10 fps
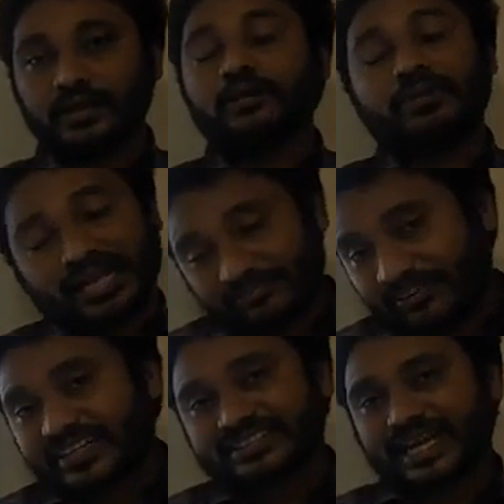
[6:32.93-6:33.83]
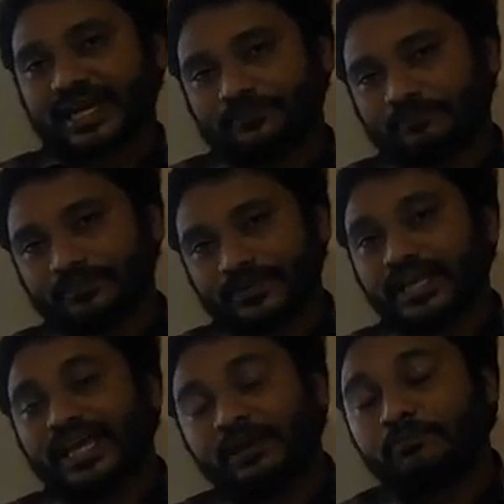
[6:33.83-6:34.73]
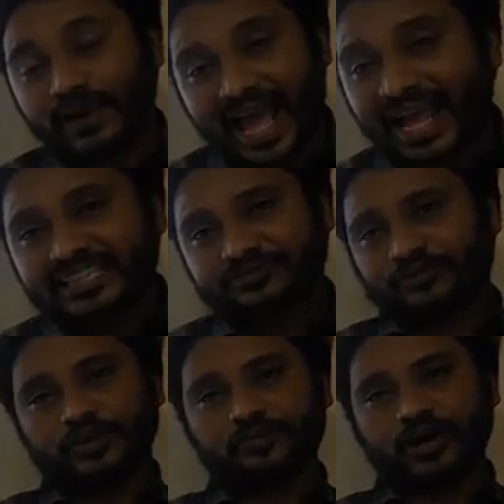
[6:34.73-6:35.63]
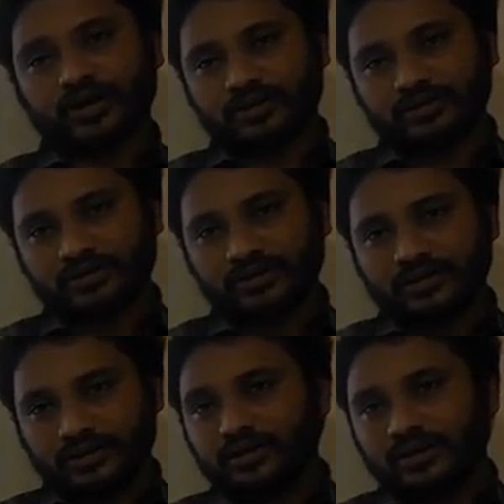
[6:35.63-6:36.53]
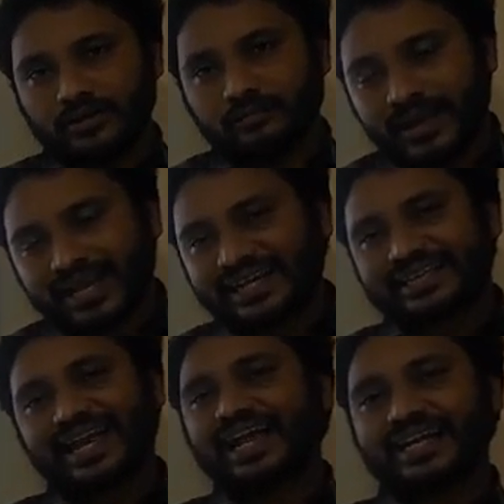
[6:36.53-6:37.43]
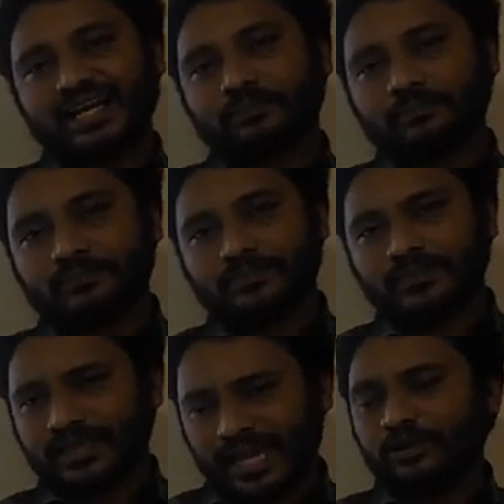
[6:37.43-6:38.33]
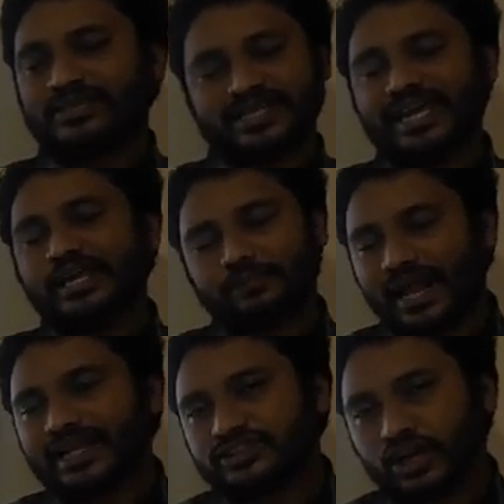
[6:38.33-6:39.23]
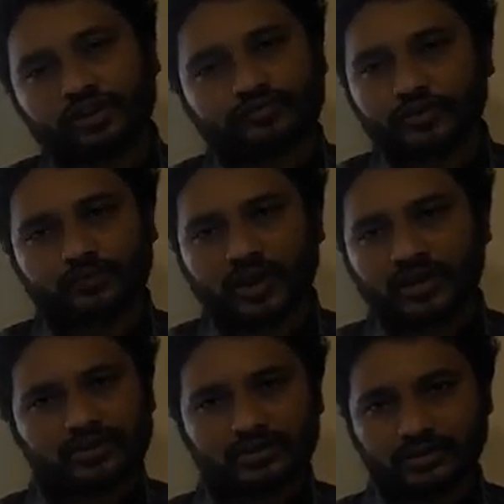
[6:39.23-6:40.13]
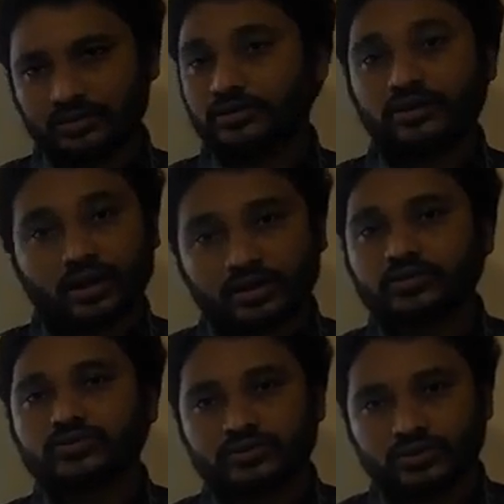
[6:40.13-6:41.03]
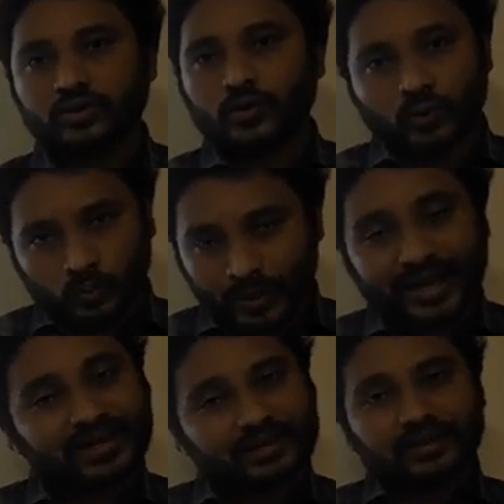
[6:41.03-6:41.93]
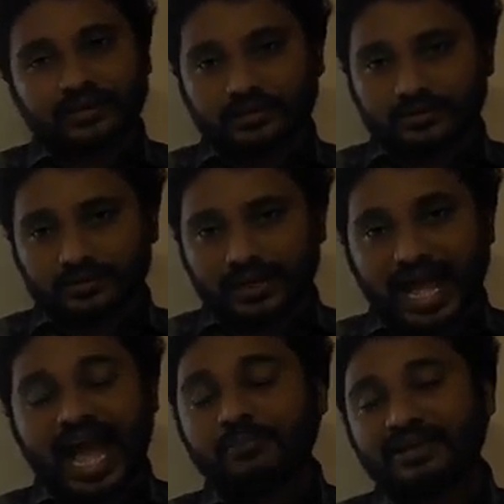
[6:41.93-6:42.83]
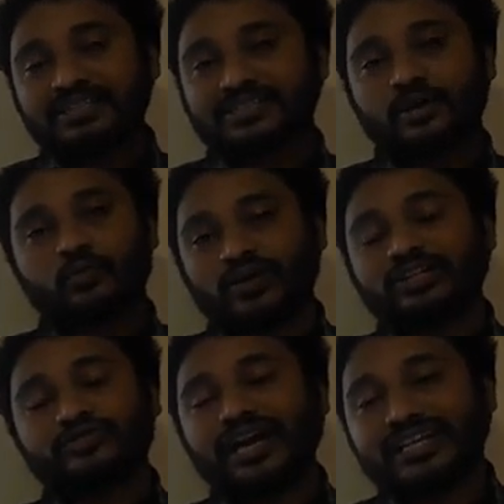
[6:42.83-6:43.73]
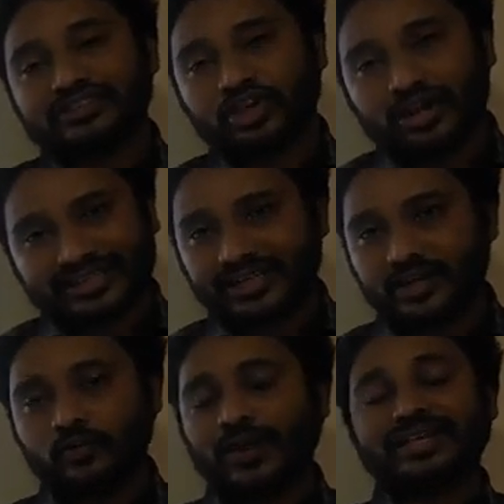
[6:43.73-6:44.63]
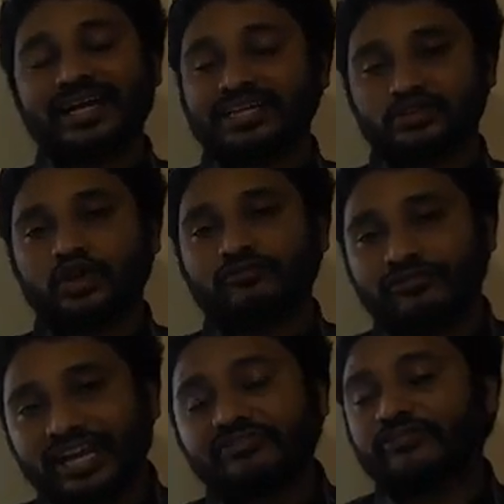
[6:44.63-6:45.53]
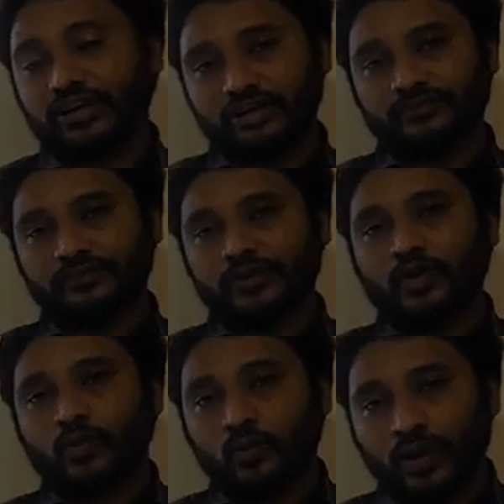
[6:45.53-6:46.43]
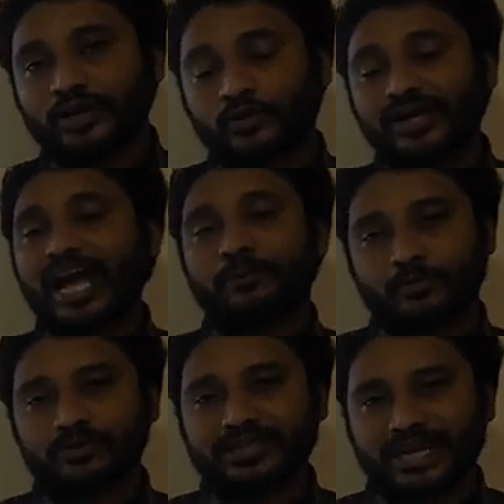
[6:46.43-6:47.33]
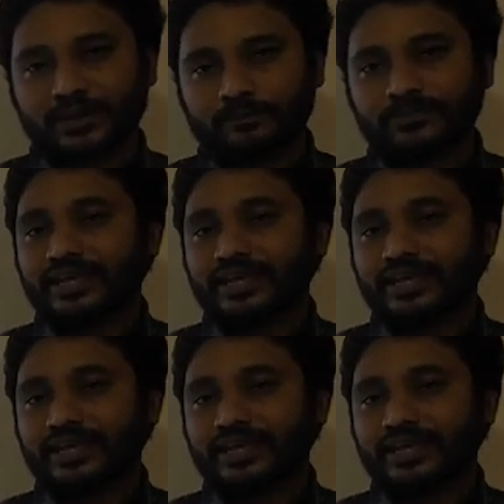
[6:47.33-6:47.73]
But if I say he plays football, make it negative. Can we say he plays not football? No. When am is or was where is not here, when there is no V verb, what do we have to say?